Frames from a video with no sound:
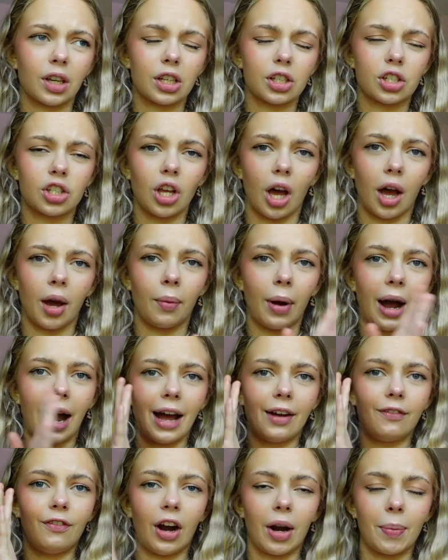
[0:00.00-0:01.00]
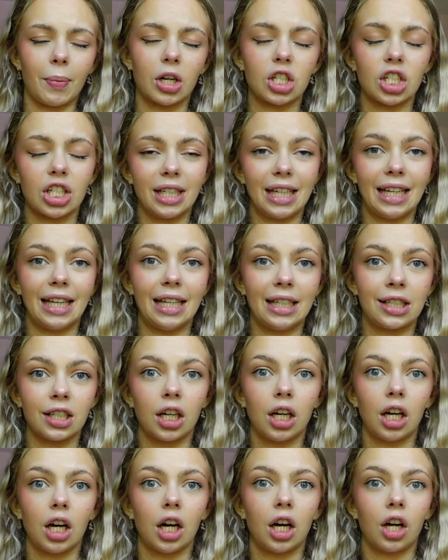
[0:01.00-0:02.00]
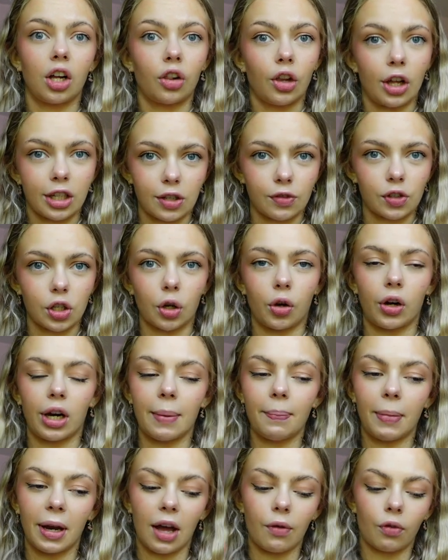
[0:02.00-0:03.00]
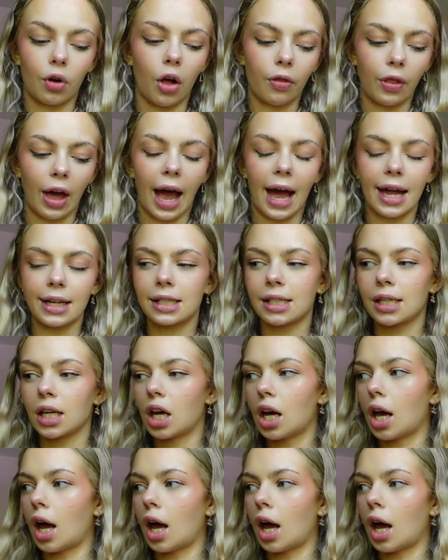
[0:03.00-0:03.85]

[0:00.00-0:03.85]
So I very much need lots of sun cream, but I've got that.